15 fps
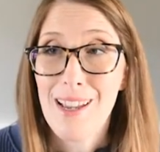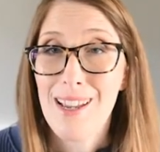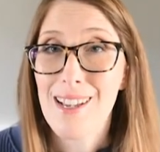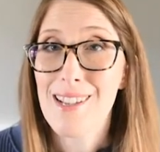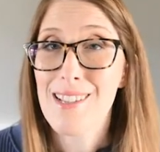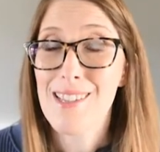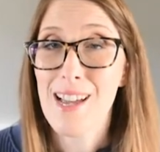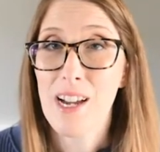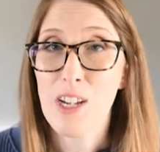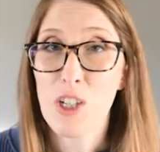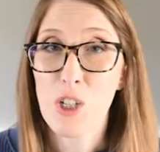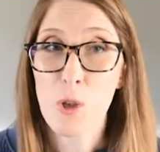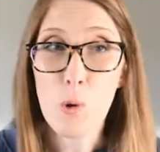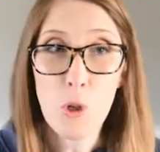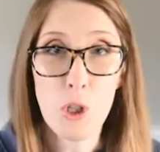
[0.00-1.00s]
is that
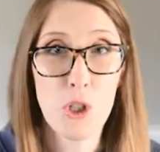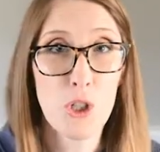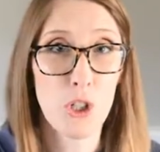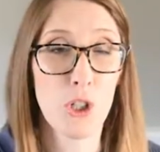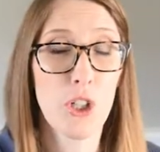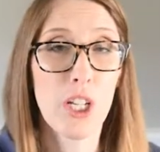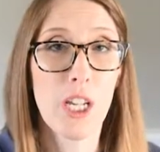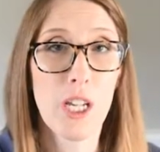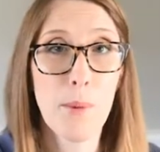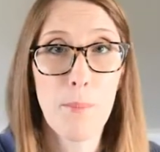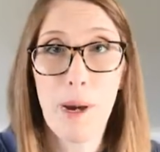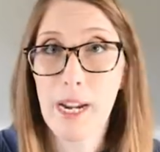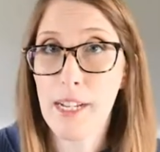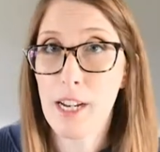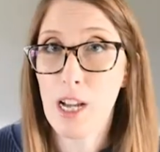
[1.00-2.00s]
your journey
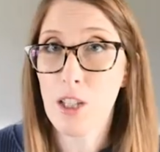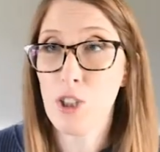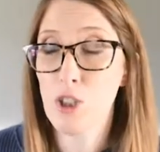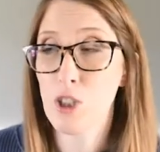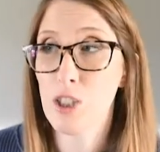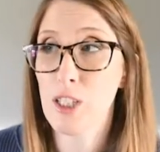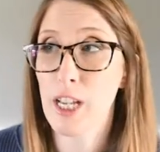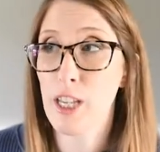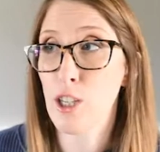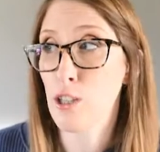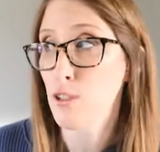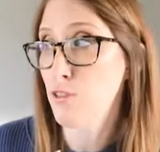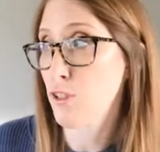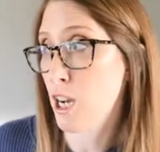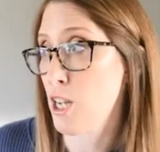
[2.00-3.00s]
might not look like your
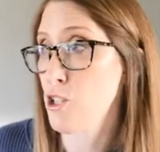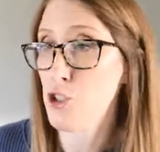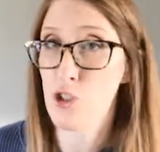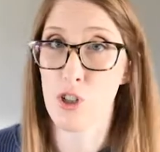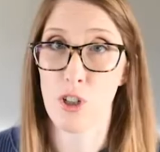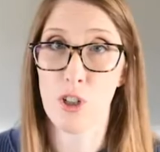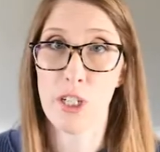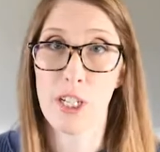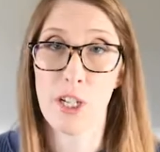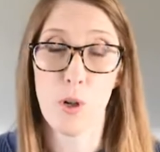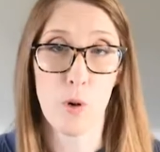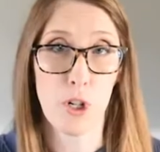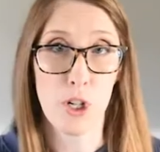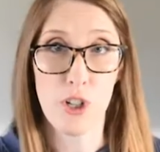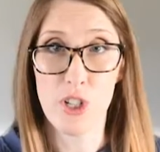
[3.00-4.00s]
friend's journey
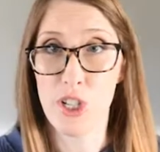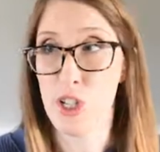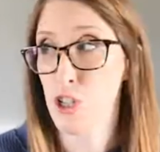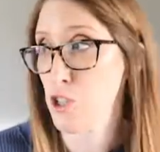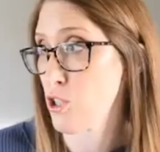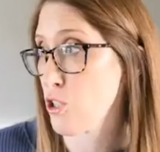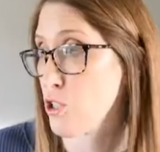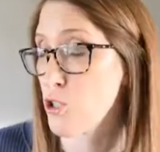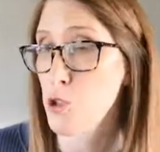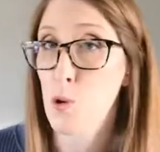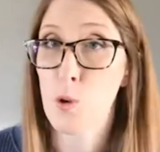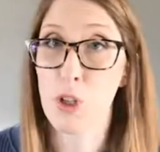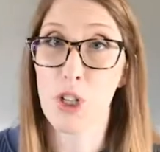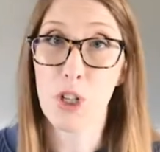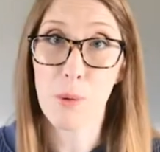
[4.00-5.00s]
or your sister's
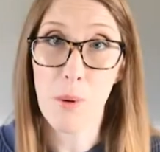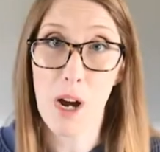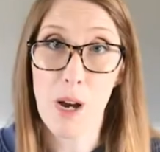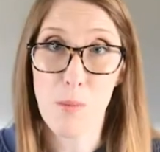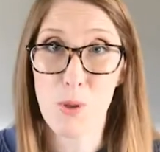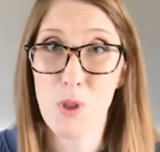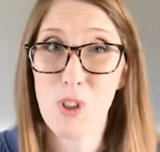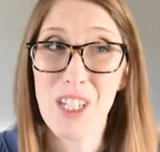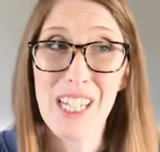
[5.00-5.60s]
or your mom's or